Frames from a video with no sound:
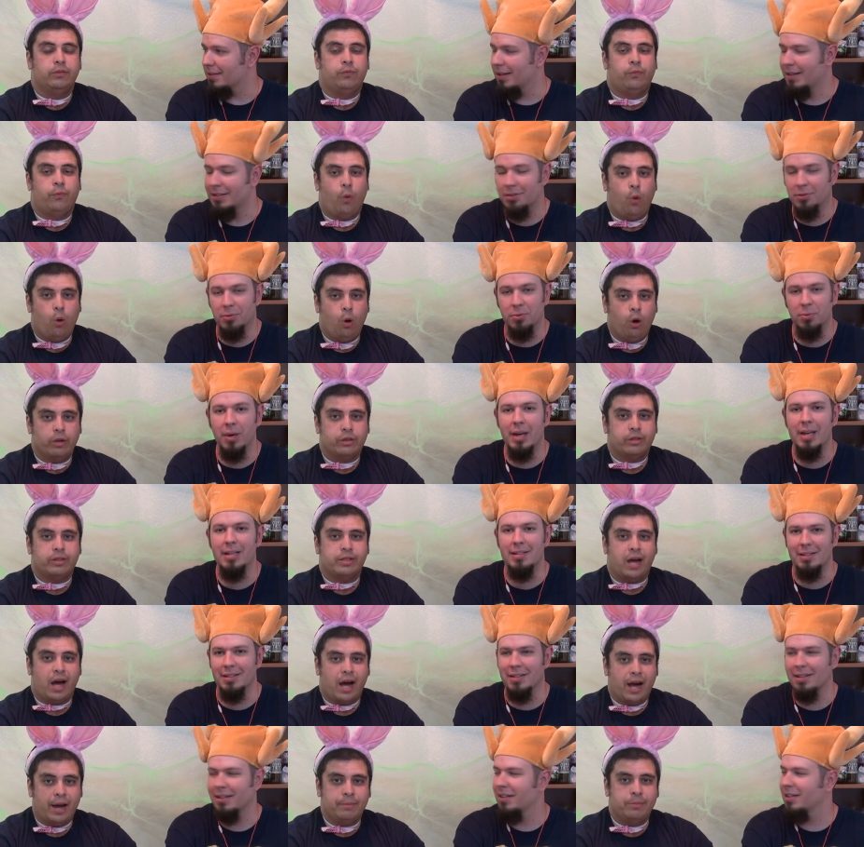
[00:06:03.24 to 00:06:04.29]
Speaker 1: That's Fourth
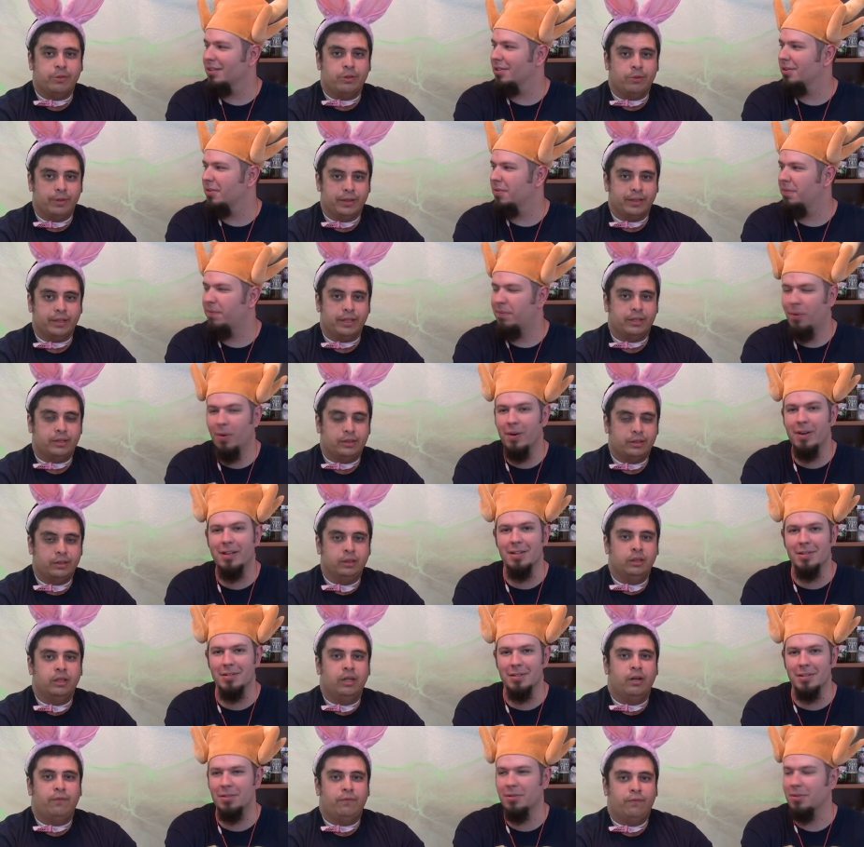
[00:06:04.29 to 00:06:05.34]
time doing this. 4 years,
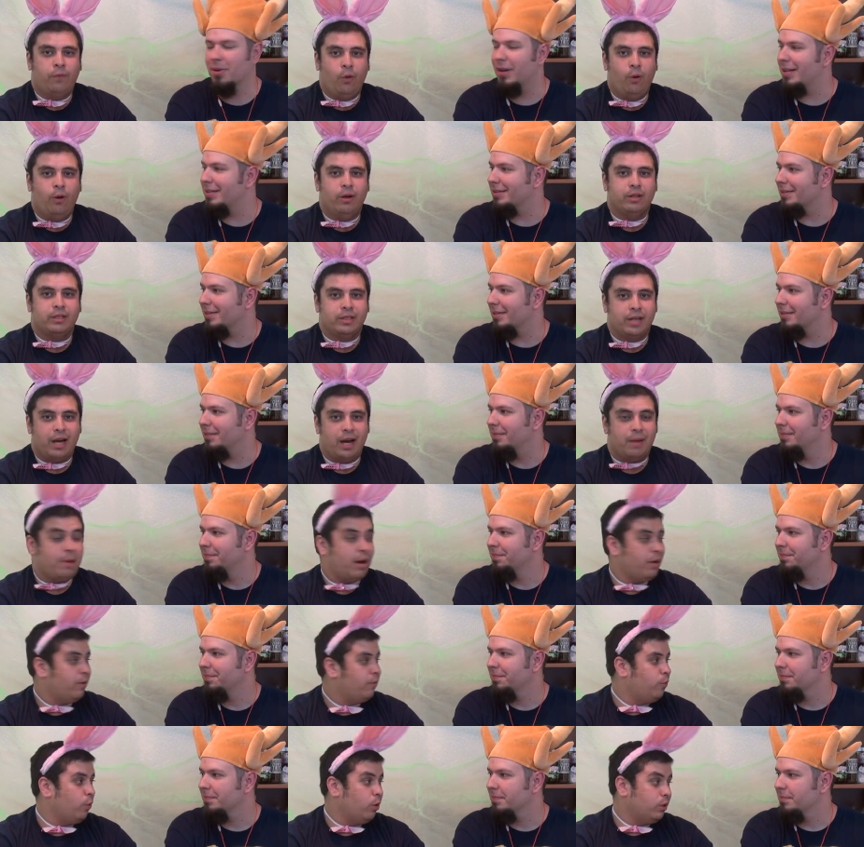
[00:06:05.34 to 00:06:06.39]
it's crazy. Fourth time, I know.
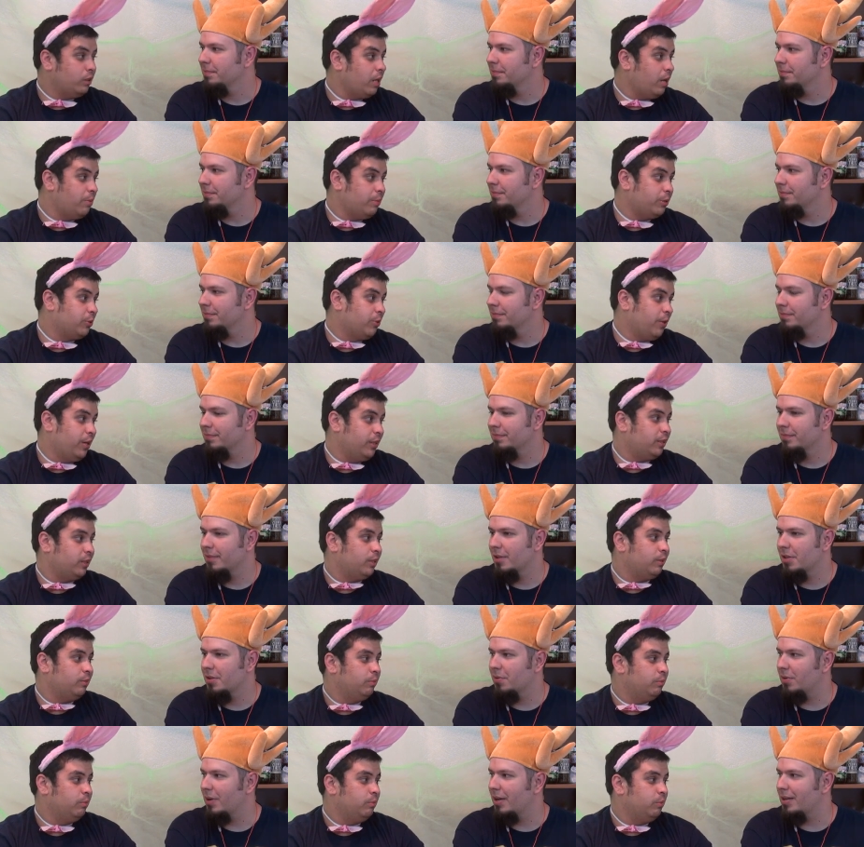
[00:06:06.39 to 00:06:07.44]
Fourth time is crazy.
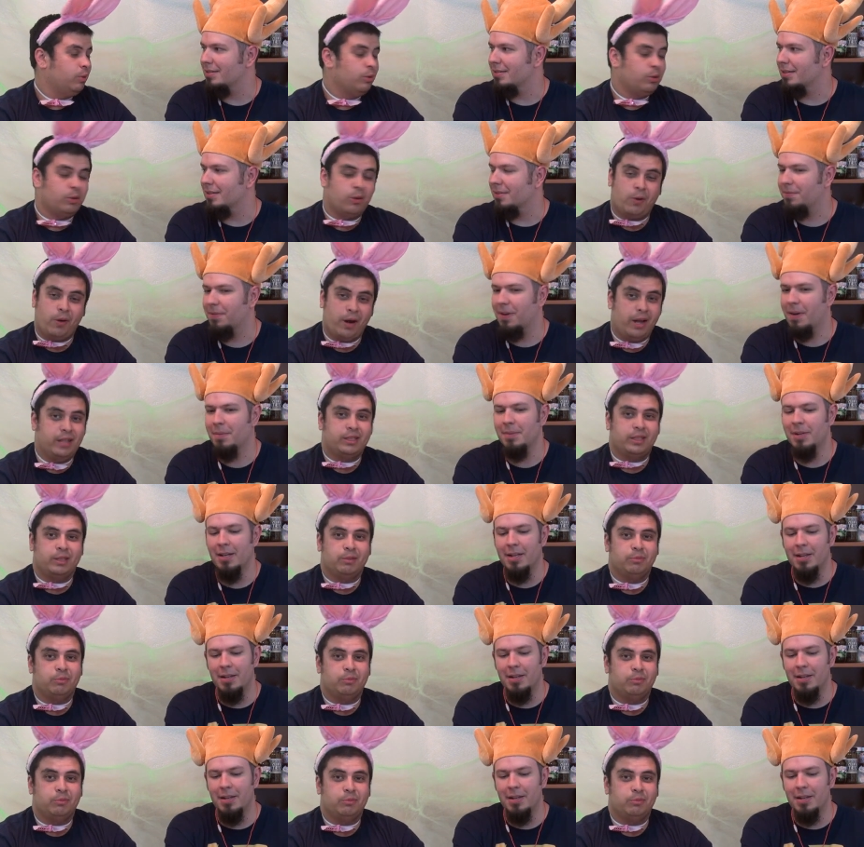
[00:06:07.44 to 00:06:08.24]
Crazy. Crazy.